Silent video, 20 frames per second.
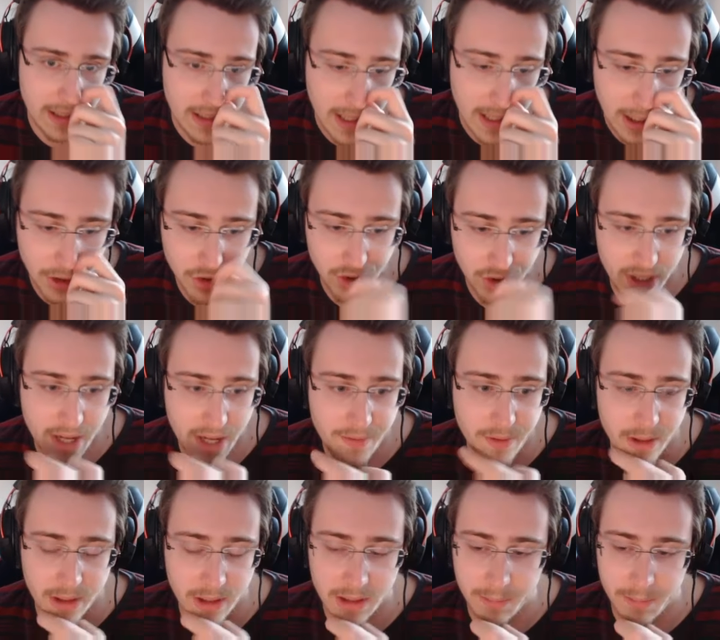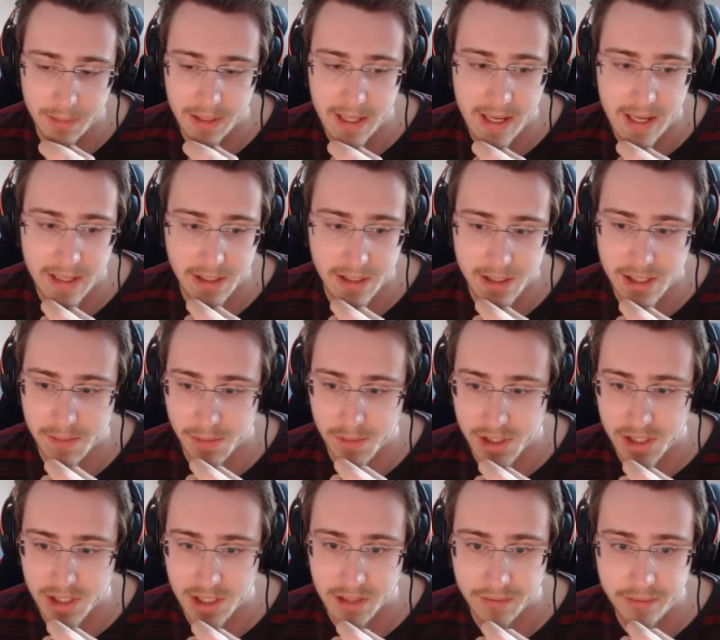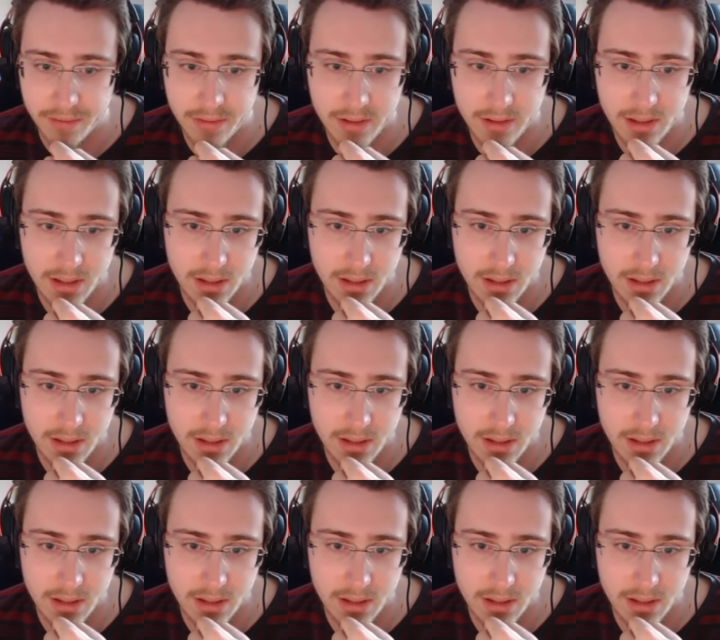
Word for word: I should definitely be getting some stuff.